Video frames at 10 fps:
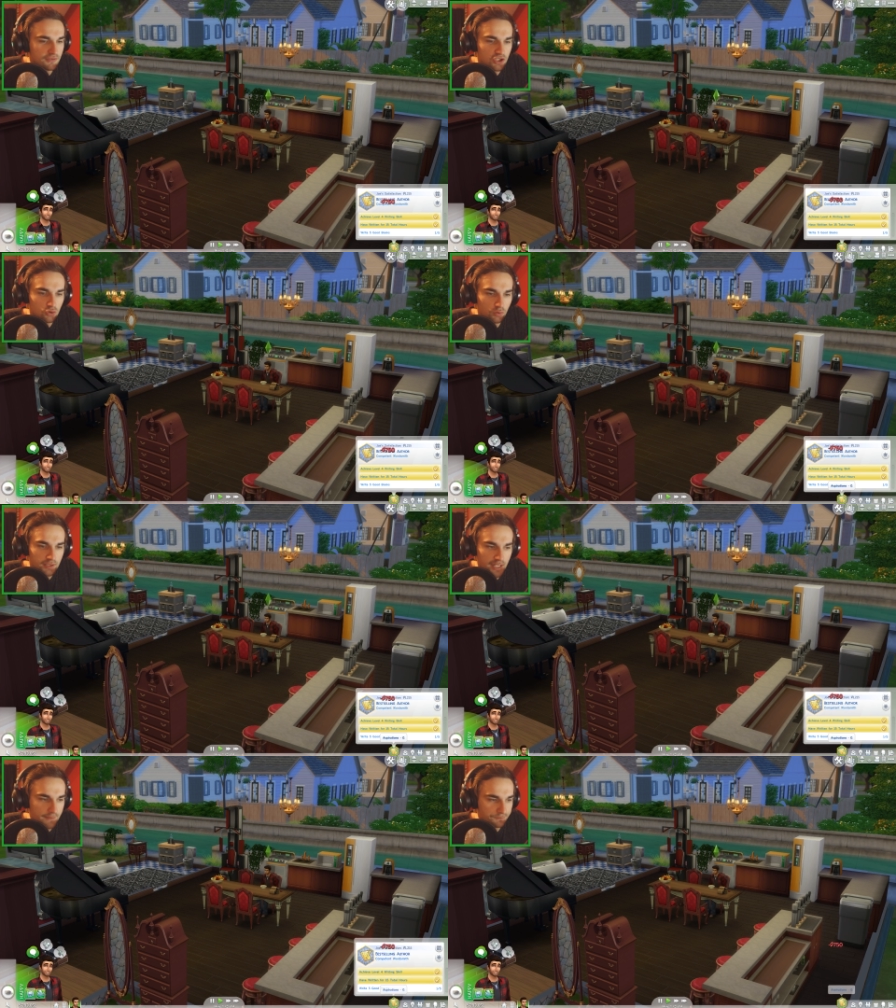from the store
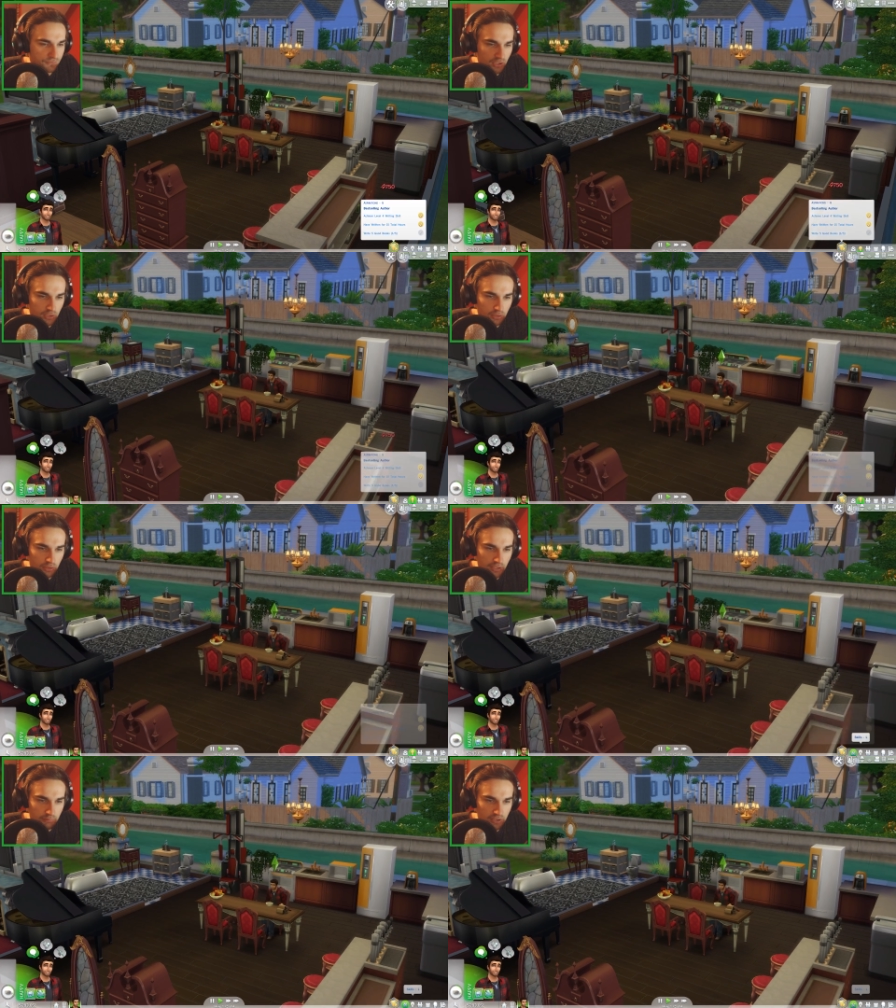yet.
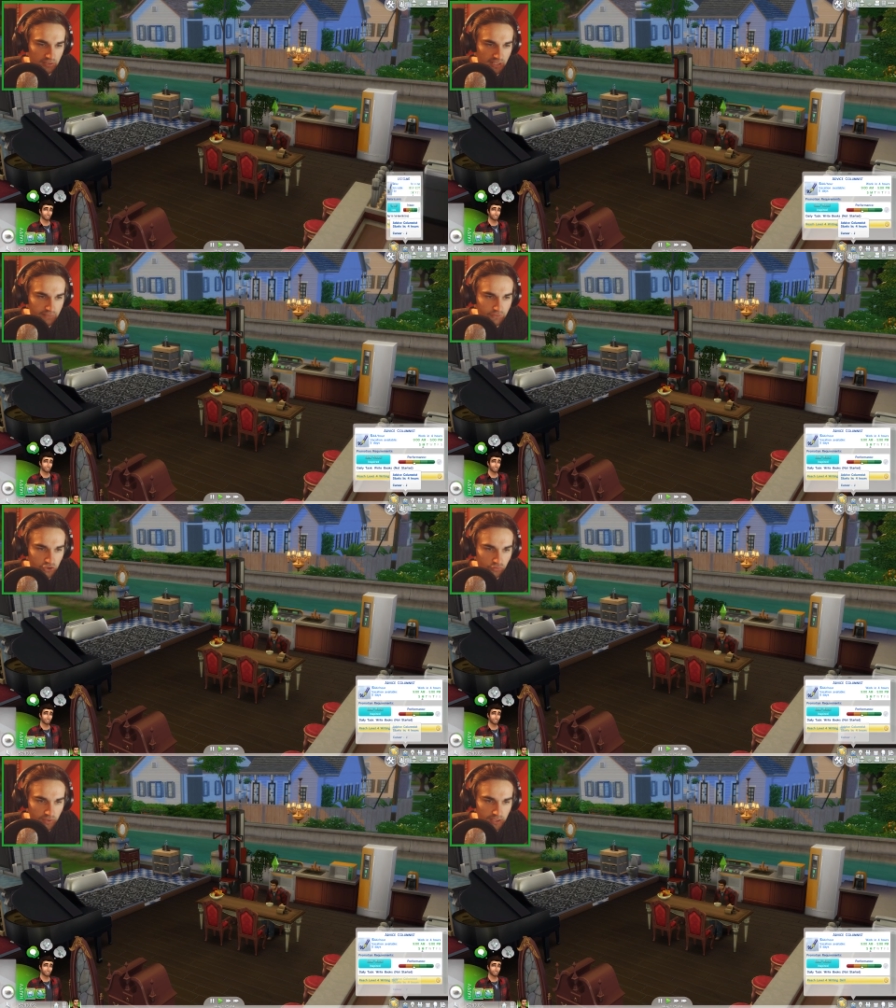And then we go into
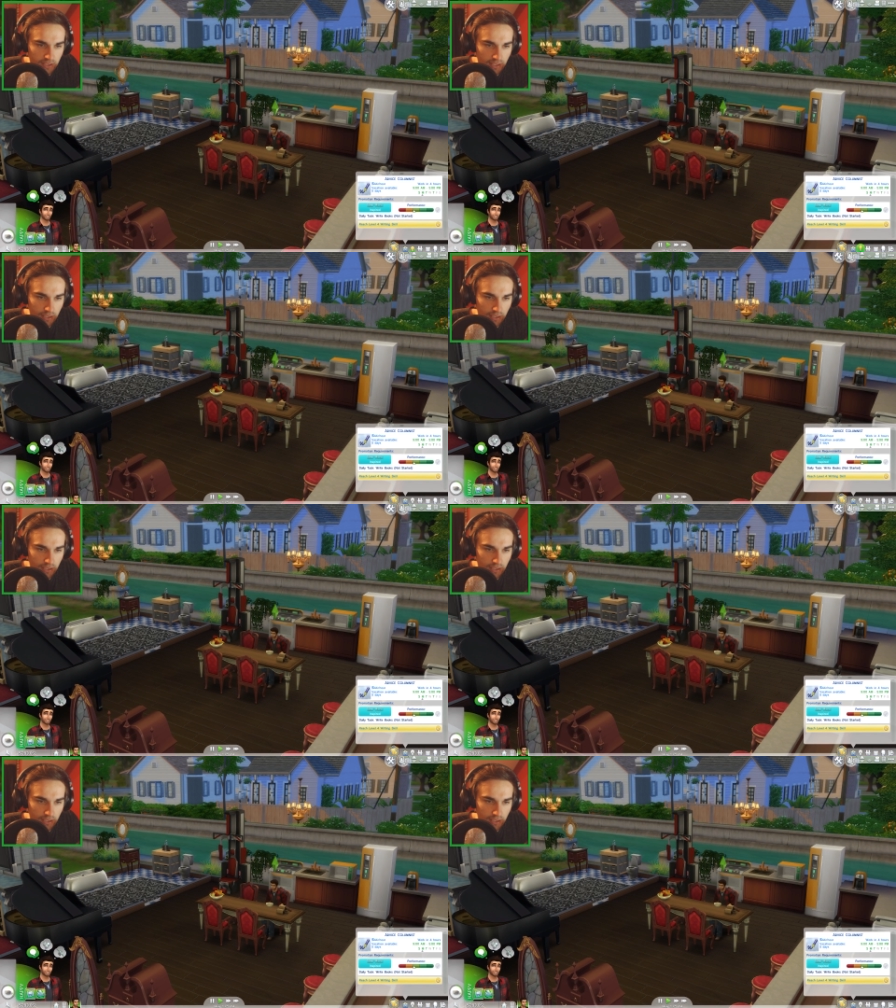inventory.